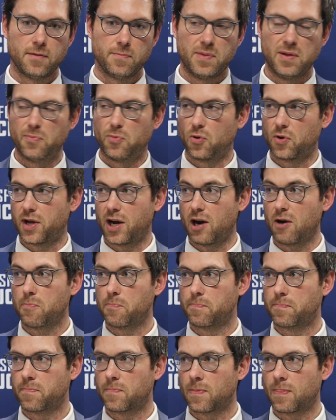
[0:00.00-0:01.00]
people care,
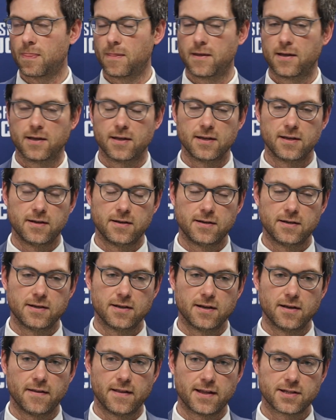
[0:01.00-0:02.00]
and
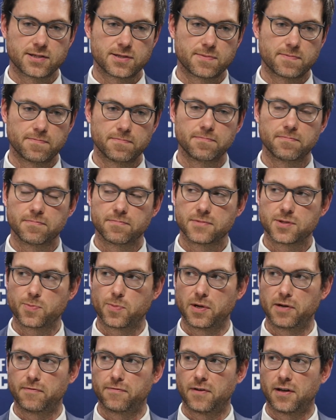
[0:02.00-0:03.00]
it's
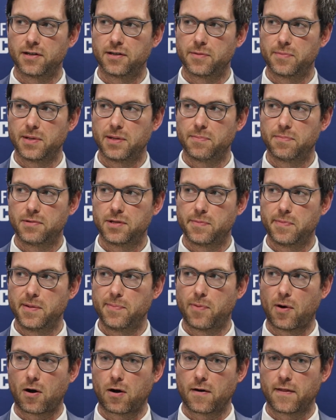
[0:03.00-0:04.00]
pretty fun to be
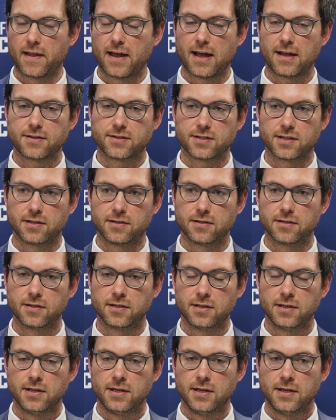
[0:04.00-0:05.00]
part of that. And
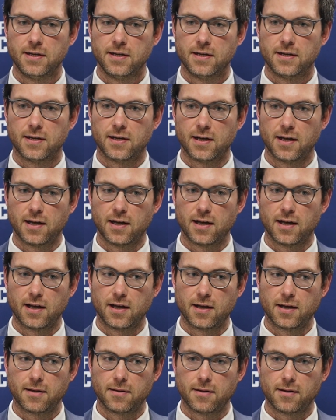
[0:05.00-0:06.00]

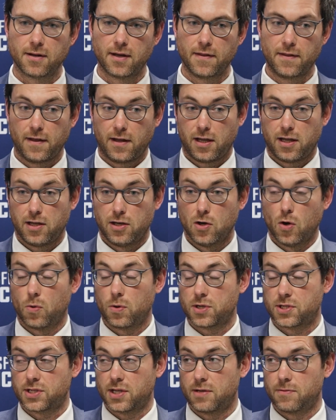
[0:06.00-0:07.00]
I think you
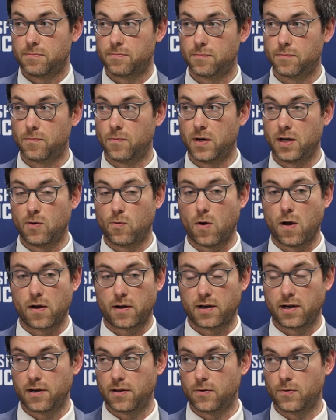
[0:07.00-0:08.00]
notice it when you
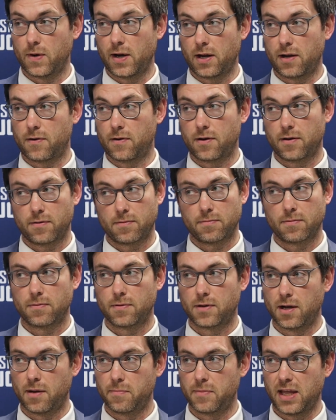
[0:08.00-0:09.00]
walk into the rink
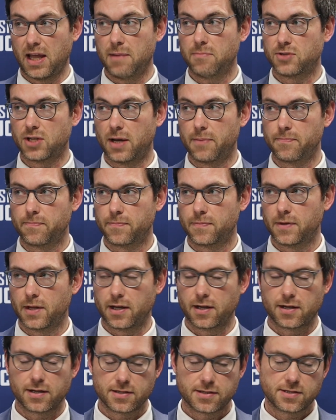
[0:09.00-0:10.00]
come game time.
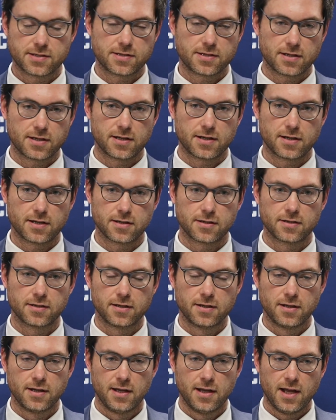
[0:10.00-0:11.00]
Like,
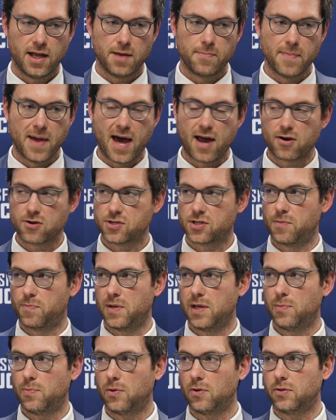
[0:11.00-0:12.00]
it matters to
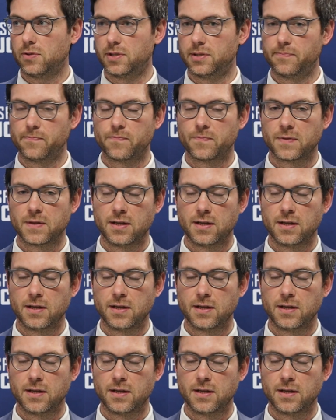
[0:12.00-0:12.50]
people, and